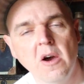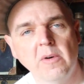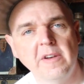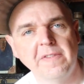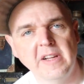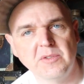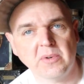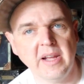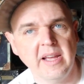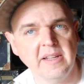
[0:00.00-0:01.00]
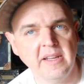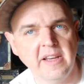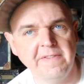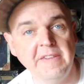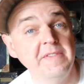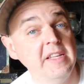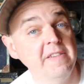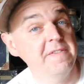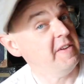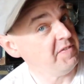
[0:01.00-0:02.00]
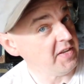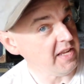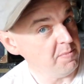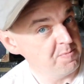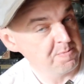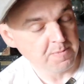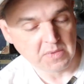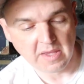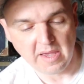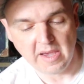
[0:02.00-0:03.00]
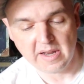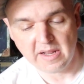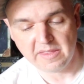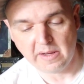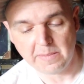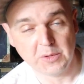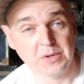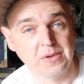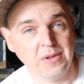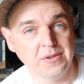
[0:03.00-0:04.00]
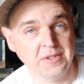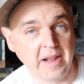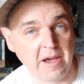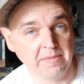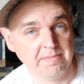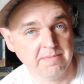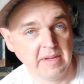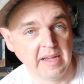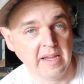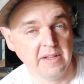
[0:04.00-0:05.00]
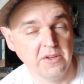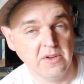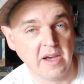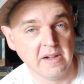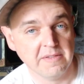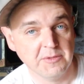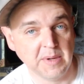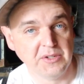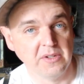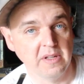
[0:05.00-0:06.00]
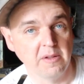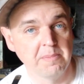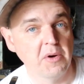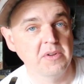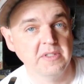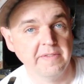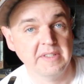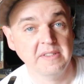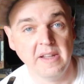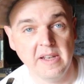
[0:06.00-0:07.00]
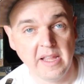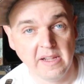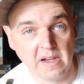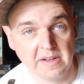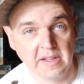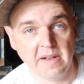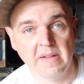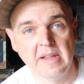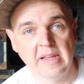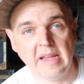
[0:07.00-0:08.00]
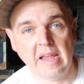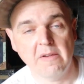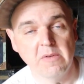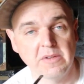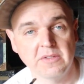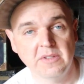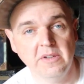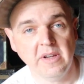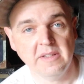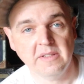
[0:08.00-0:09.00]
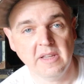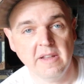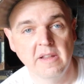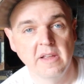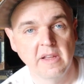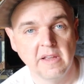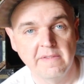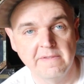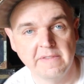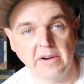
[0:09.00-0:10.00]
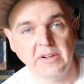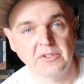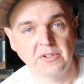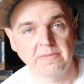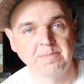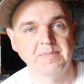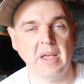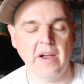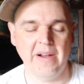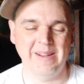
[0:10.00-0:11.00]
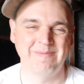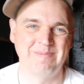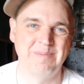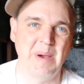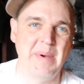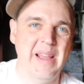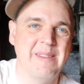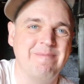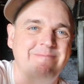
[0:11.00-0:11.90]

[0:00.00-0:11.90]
Well, friends, we're at uh, 1550, and I think I'm going to close it out and you got a special little bonus of a Sunday content. And we'll see you guys again very soon. All right. Bye bye.